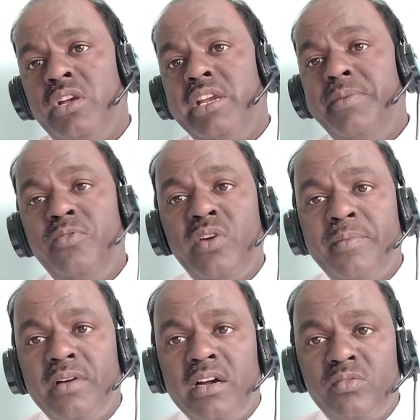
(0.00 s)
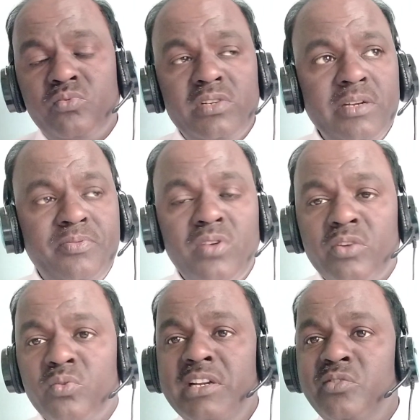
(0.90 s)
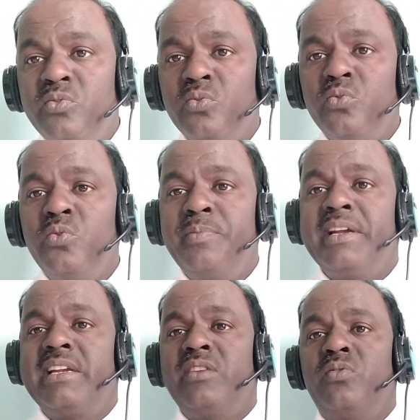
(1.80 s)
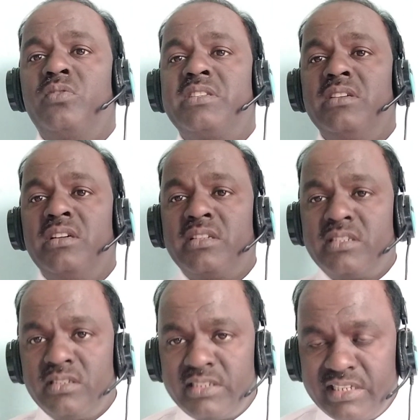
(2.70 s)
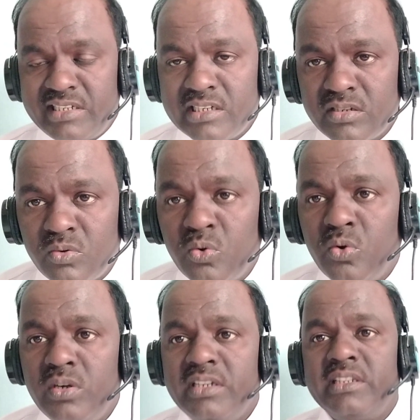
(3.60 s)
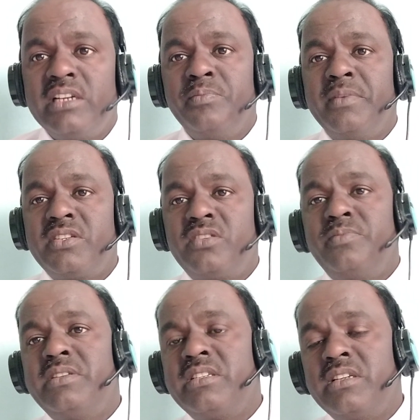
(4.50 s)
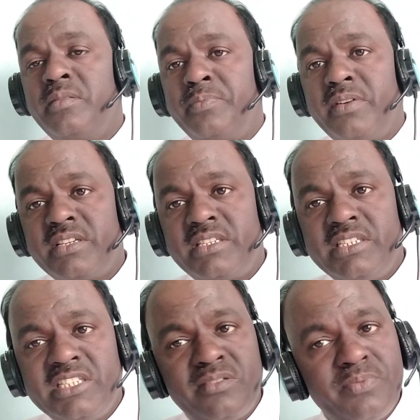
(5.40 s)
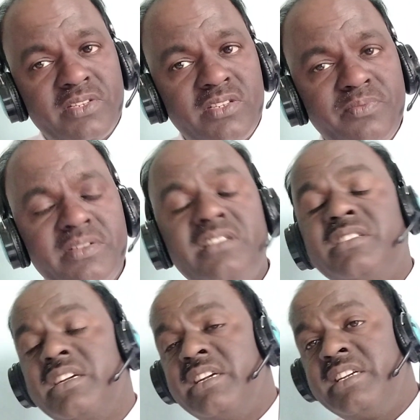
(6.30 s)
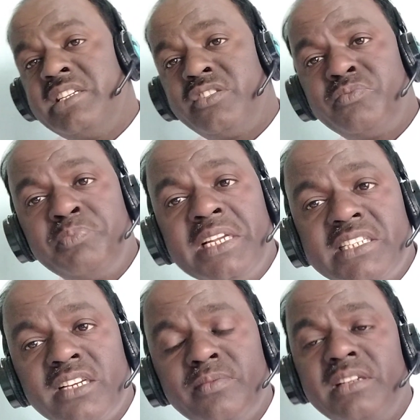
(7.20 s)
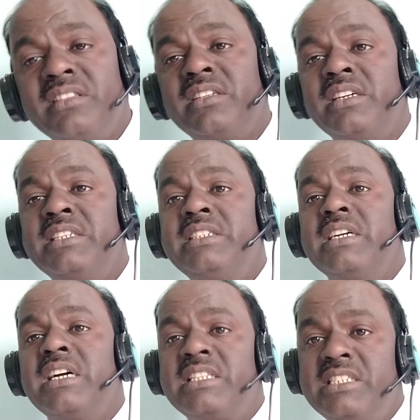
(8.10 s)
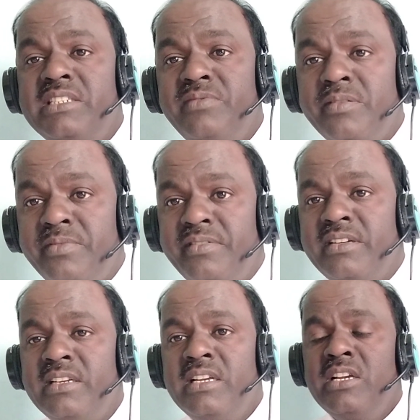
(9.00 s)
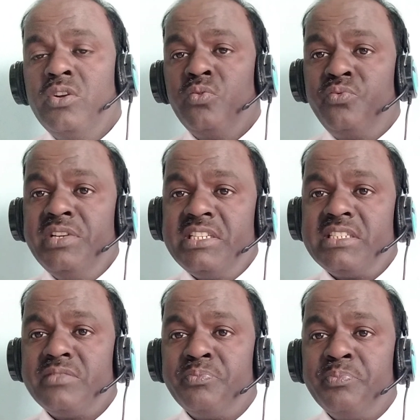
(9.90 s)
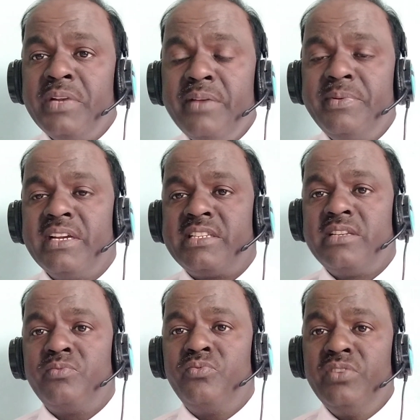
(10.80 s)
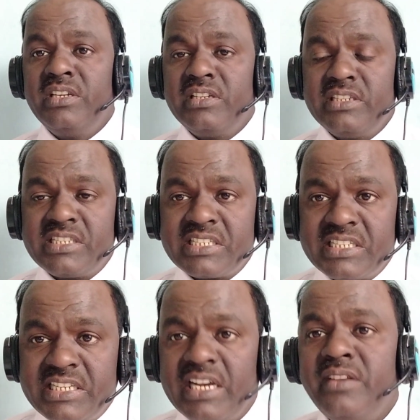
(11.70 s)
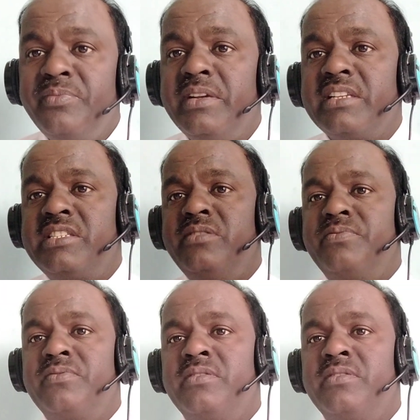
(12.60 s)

If you are going to make a set a goal, then must be first is specific, second is measurable, third is achievable, which may be achieved, which can be achieved.